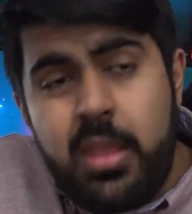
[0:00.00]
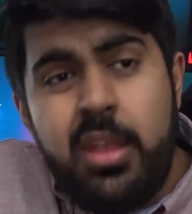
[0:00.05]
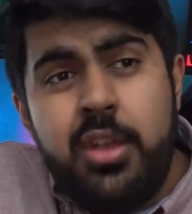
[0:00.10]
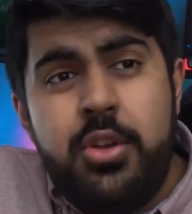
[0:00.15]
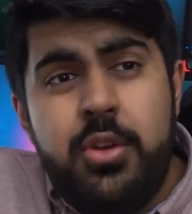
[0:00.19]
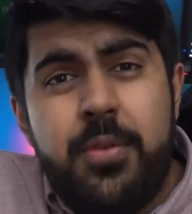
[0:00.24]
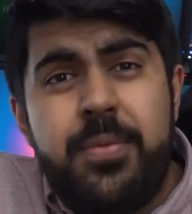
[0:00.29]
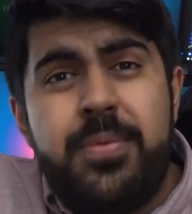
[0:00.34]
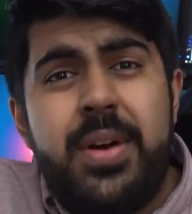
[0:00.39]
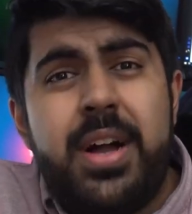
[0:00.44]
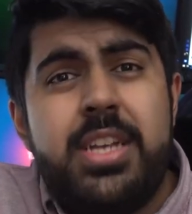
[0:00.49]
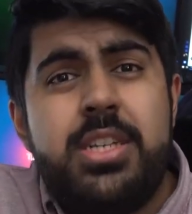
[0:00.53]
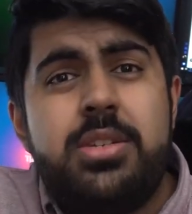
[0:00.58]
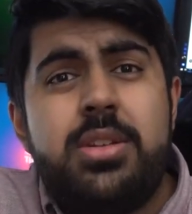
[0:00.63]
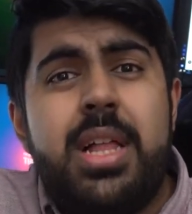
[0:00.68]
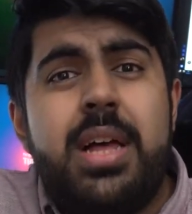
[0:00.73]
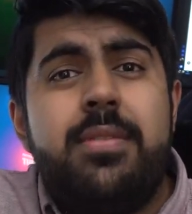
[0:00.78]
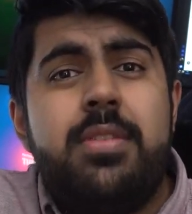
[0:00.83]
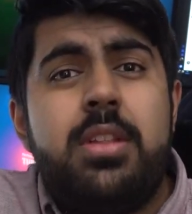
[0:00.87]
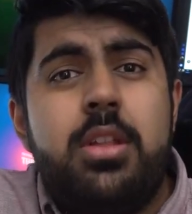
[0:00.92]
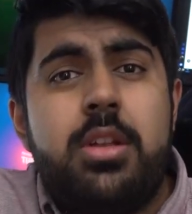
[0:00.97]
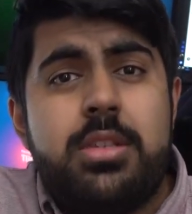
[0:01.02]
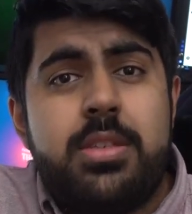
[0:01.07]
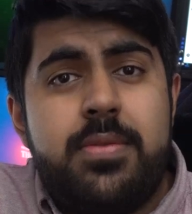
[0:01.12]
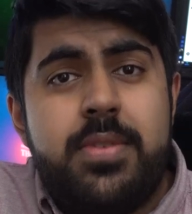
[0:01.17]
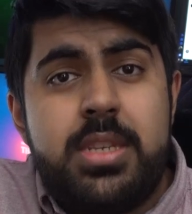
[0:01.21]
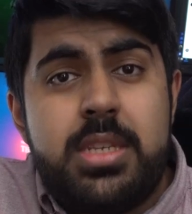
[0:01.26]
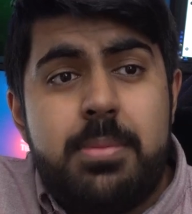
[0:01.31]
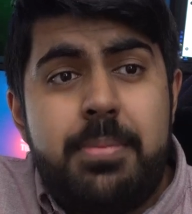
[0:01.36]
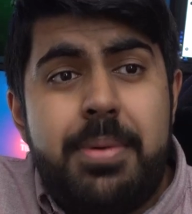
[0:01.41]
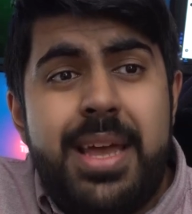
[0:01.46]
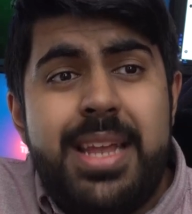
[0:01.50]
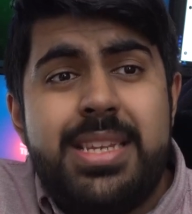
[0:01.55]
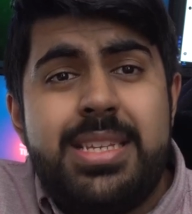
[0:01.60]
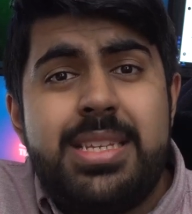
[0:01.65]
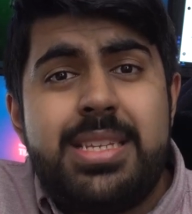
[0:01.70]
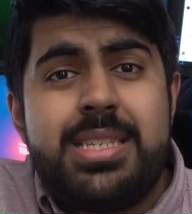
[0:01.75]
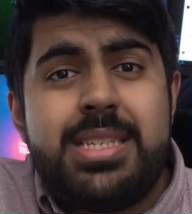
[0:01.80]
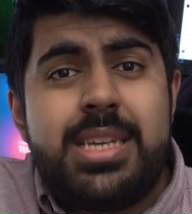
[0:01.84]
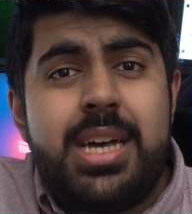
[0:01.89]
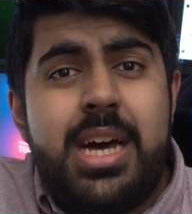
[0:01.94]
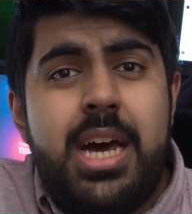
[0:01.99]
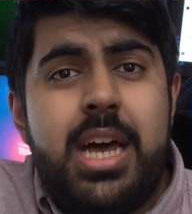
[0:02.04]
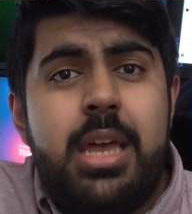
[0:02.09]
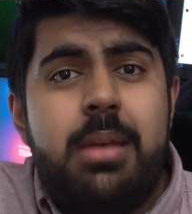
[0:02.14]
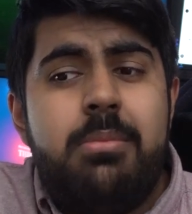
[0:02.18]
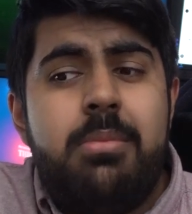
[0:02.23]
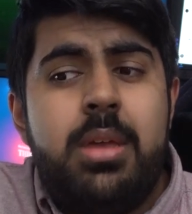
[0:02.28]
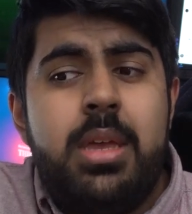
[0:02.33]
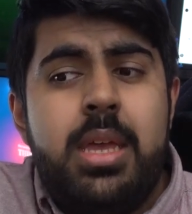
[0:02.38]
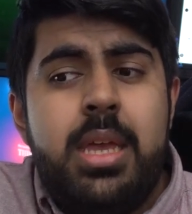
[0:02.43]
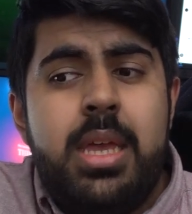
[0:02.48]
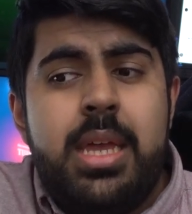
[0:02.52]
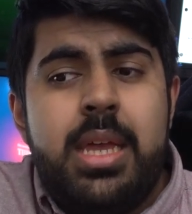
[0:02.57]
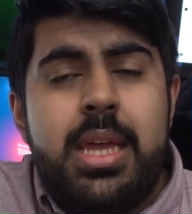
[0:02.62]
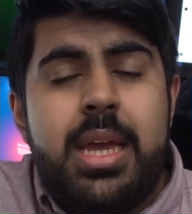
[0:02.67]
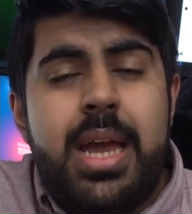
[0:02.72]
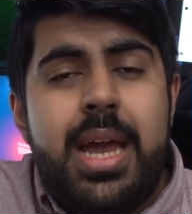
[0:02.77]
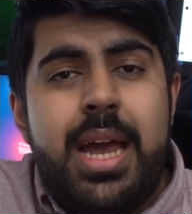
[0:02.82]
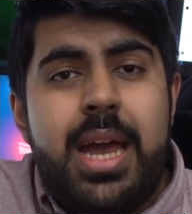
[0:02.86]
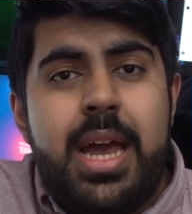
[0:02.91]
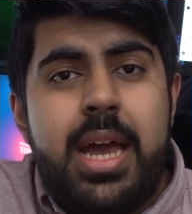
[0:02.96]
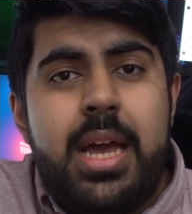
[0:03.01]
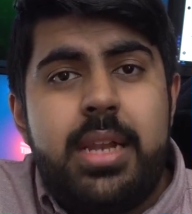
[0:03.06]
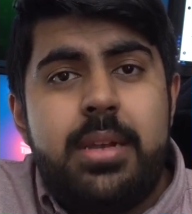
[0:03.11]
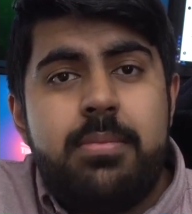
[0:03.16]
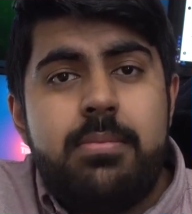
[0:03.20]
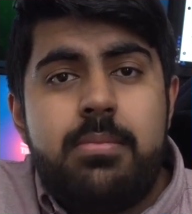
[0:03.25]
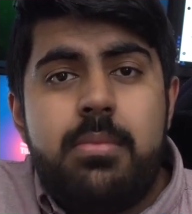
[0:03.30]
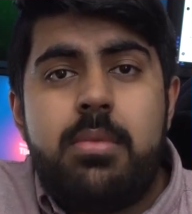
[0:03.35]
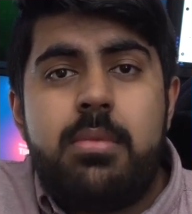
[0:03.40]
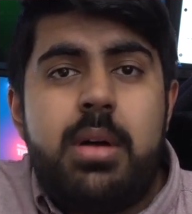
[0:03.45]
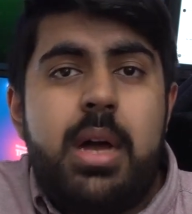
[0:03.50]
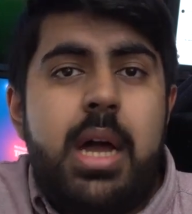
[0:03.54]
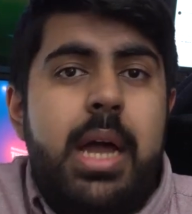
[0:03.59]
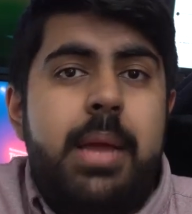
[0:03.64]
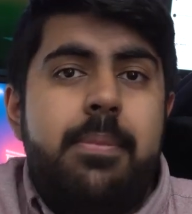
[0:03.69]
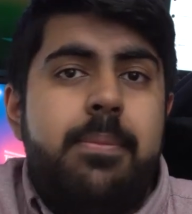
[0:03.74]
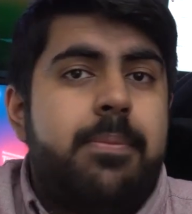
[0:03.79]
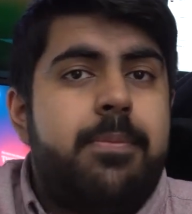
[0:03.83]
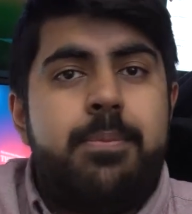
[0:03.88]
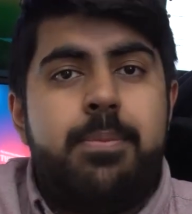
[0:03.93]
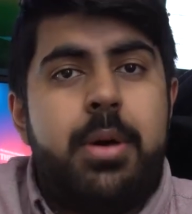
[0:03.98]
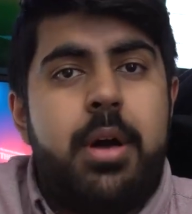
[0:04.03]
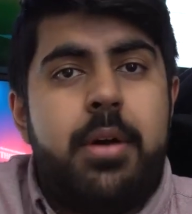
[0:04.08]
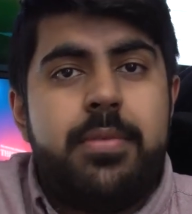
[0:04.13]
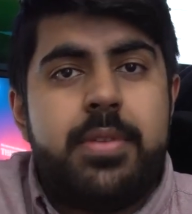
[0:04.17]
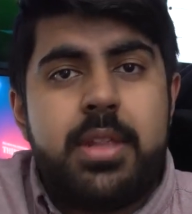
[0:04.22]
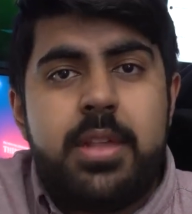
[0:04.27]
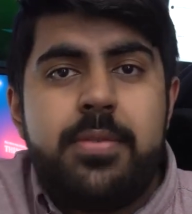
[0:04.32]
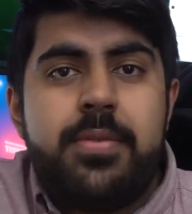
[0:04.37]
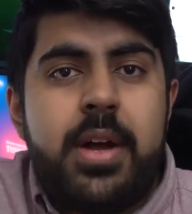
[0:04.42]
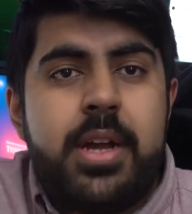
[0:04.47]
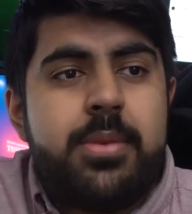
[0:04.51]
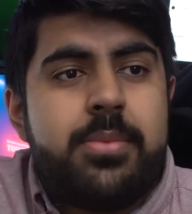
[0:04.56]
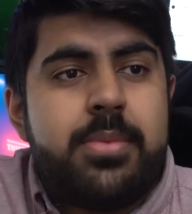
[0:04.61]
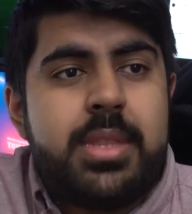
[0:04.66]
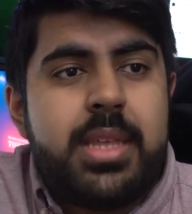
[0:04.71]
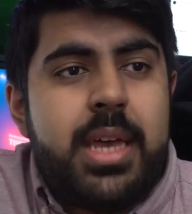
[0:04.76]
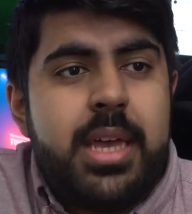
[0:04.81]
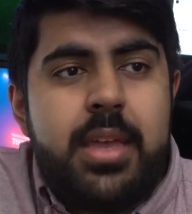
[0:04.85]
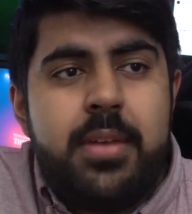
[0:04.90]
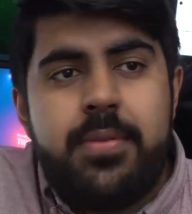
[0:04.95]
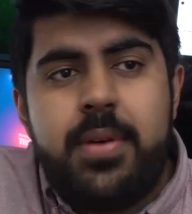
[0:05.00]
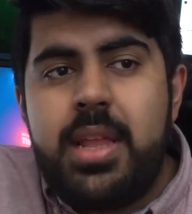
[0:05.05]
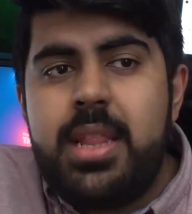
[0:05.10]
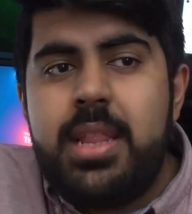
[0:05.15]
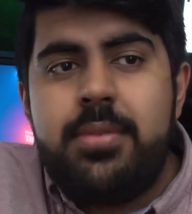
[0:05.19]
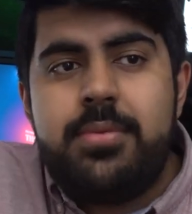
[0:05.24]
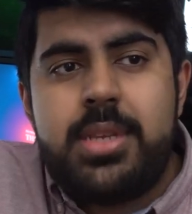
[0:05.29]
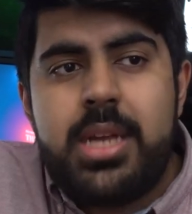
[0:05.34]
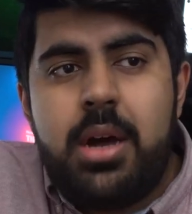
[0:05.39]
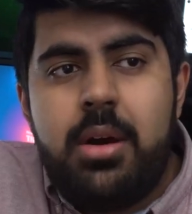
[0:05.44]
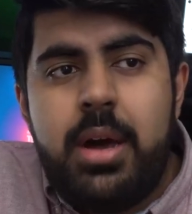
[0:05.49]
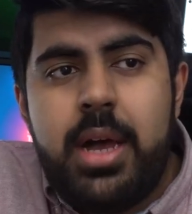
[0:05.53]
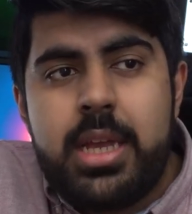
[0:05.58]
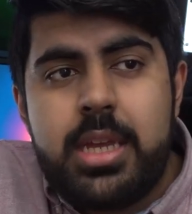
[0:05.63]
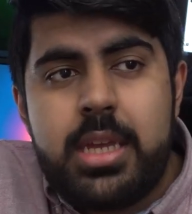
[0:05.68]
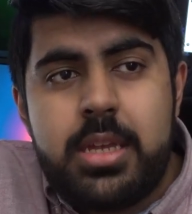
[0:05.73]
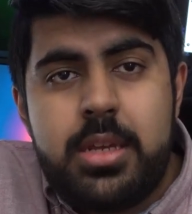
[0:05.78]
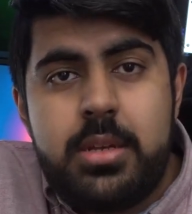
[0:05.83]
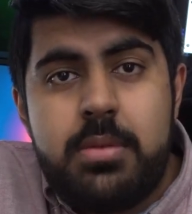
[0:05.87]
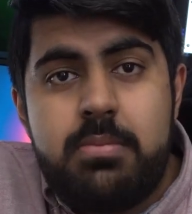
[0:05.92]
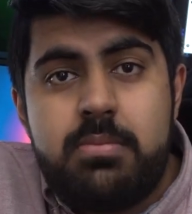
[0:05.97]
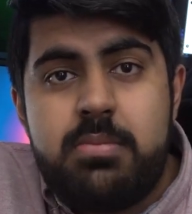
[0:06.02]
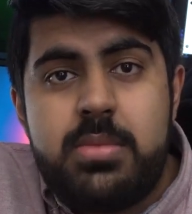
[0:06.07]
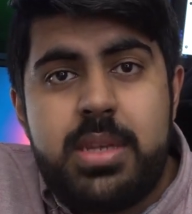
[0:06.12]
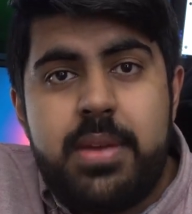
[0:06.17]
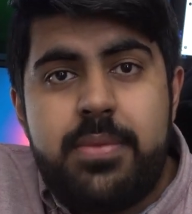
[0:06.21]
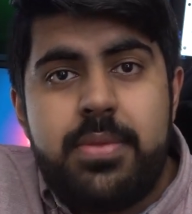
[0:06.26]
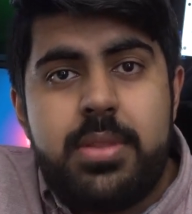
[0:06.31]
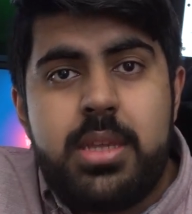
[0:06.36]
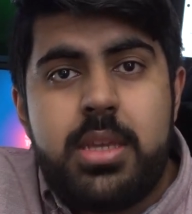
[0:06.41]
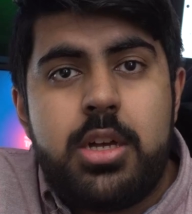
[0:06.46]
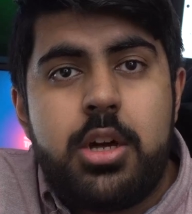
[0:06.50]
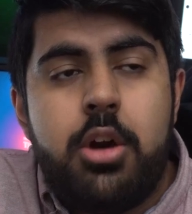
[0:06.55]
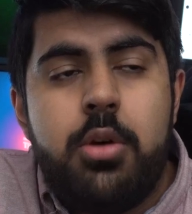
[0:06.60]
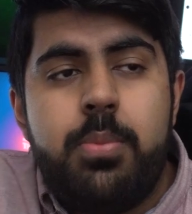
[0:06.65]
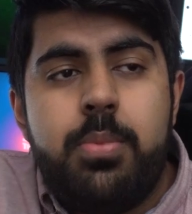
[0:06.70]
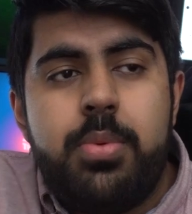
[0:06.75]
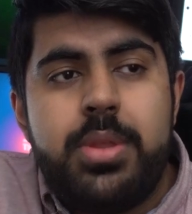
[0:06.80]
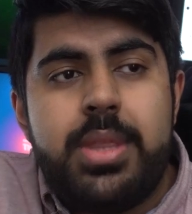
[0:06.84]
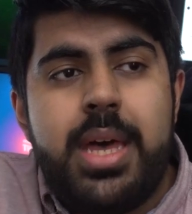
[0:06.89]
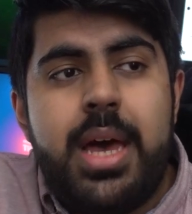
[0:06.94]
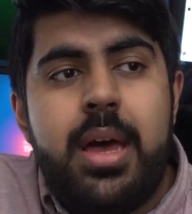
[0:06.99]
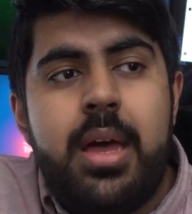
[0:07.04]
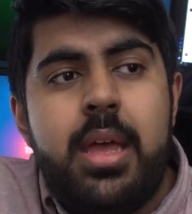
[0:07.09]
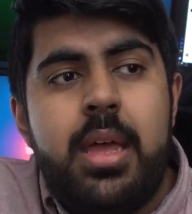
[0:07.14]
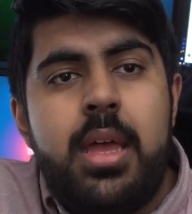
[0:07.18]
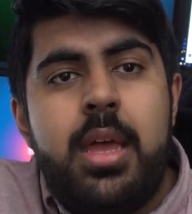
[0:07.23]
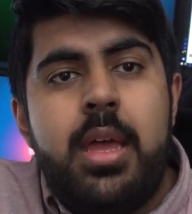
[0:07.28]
You'll find you'll have a lot of independent time, and I'm perfectly fine with that. If I lived out, I could definitely cope with that.